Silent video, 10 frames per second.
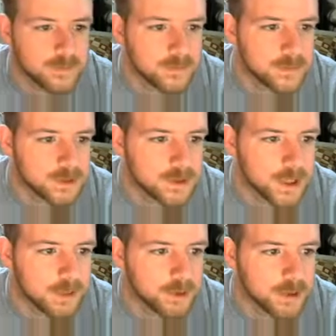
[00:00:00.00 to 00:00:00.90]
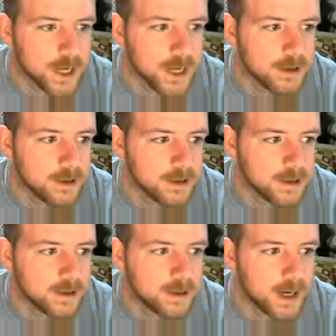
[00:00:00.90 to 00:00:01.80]
Same with that.
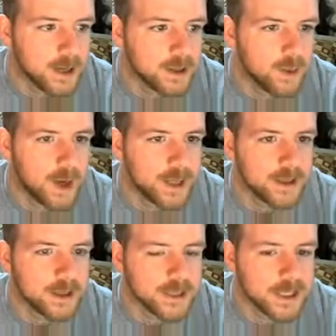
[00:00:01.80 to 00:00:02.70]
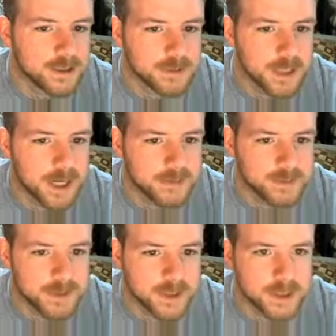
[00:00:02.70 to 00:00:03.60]
I don't know why it does that sometimes,
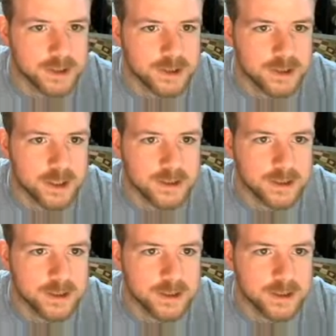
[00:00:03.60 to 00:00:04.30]
but it just does.